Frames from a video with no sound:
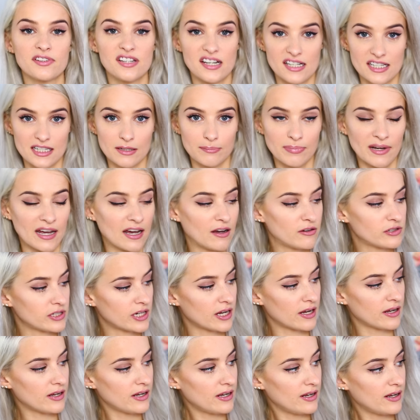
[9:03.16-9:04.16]
setting
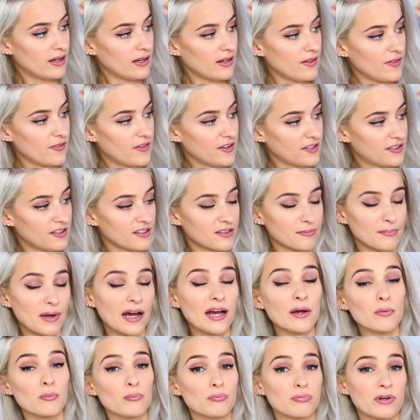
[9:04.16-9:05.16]
powder. This is
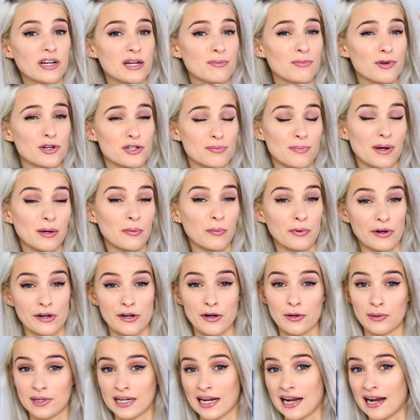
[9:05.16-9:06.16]
my pretty much my one
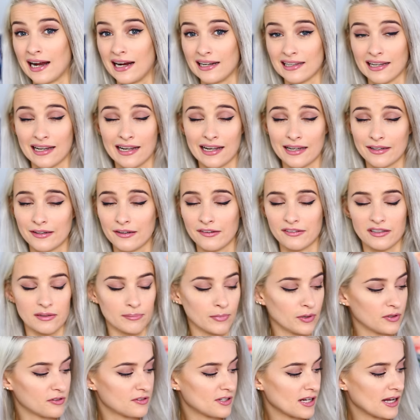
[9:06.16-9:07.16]
and only highlight, I use
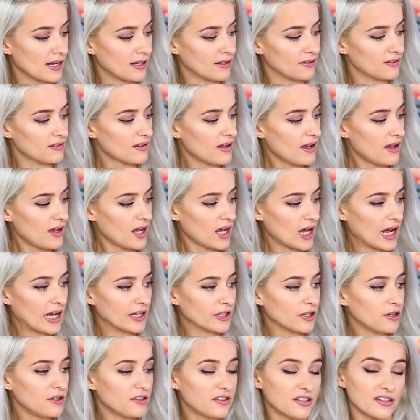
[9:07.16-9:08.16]
it most days.
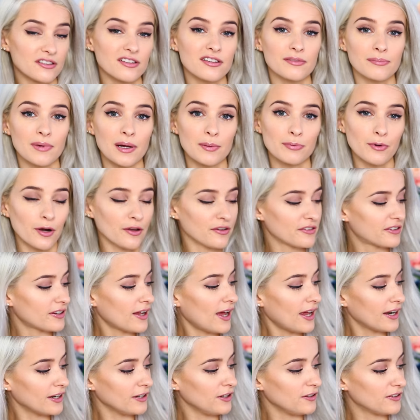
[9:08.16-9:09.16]
I use this as my
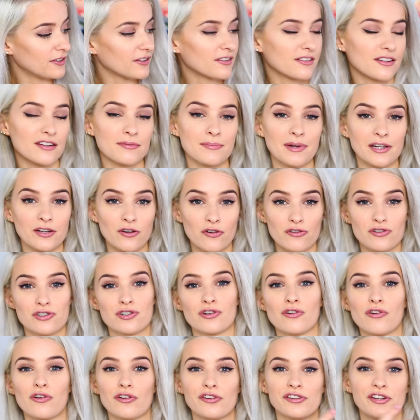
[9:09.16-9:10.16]
bronzer, and I use this as my
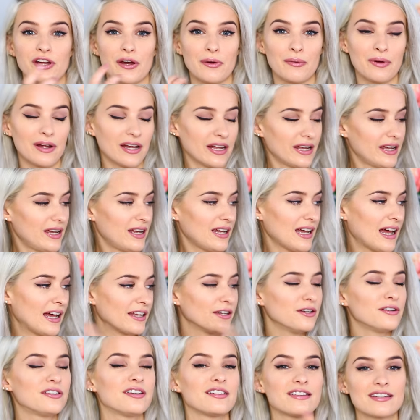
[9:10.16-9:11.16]
contour. So
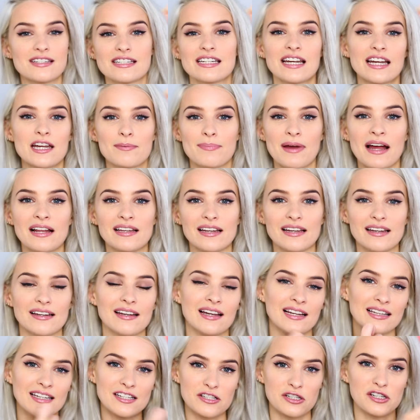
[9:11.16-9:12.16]
I use this entire palette,
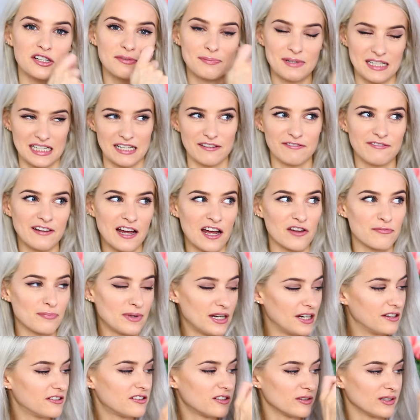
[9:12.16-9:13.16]
and I literally spend like 5
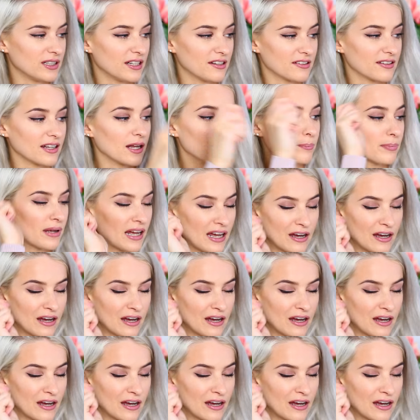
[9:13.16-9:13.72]
minutes doing this, like